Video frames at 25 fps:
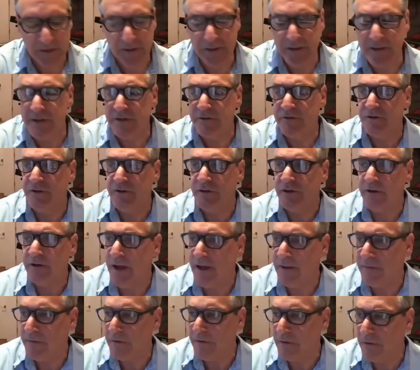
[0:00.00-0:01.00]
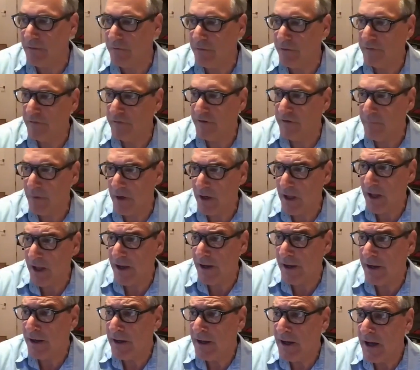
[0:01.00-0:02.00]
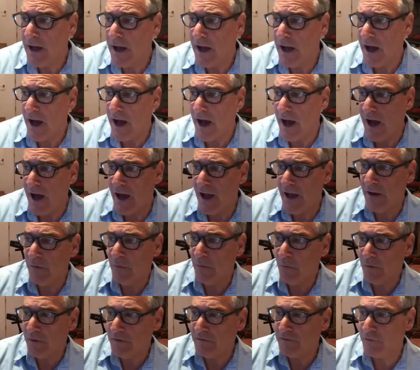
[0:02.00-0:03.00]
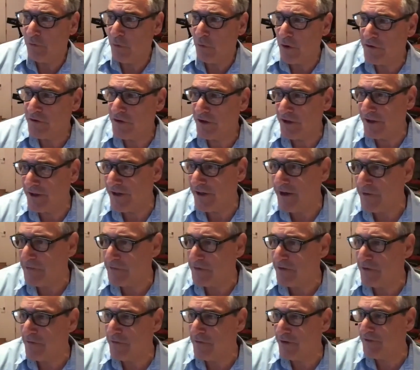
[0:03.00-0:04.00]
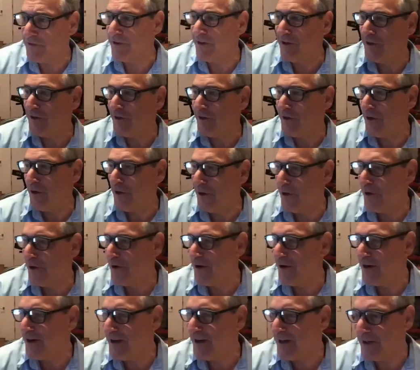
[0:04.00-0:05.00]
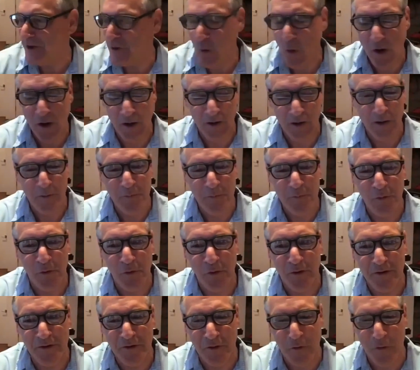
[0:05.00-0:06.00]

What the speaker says: clinician at the University of Malaya. I was fortunate enough to visit her in Kuala Lumpur in